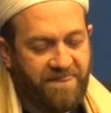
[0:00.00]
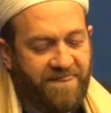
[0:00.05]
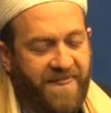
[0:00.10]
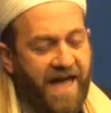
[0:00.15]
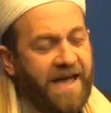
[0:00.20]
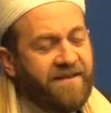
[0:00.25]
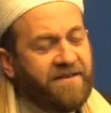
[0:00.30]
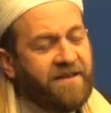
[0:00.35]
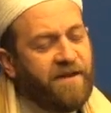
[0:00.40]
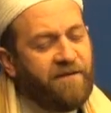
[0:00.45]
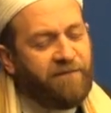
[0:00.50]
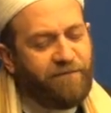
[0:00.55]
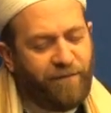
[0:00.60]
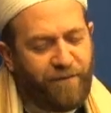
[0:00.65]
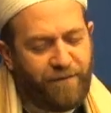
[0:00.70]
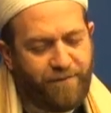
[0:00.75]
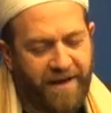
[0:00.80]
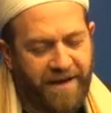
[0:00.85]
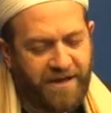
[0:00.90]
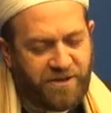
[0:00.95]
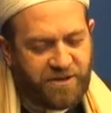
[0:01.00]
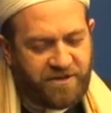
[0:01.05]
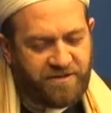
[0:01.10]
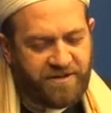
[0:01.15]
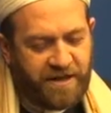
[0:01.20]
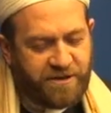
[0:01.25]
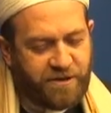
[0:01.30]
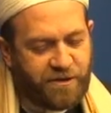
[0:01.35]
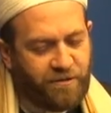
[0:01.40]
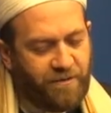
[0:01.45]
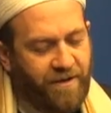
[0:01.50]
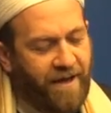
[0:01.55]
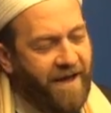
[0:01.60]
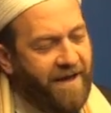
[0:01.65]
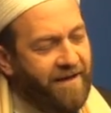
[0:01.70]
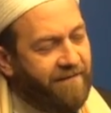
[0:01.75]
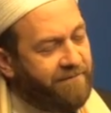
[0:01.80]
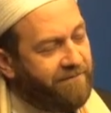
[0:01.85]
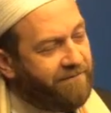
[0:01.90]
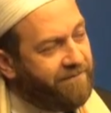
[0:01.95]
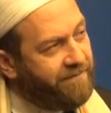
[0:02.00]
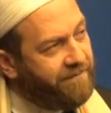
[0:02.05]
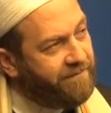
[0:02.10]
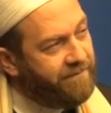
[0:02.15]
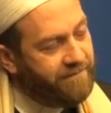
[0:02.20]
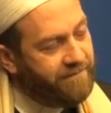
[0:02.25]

That information that you have,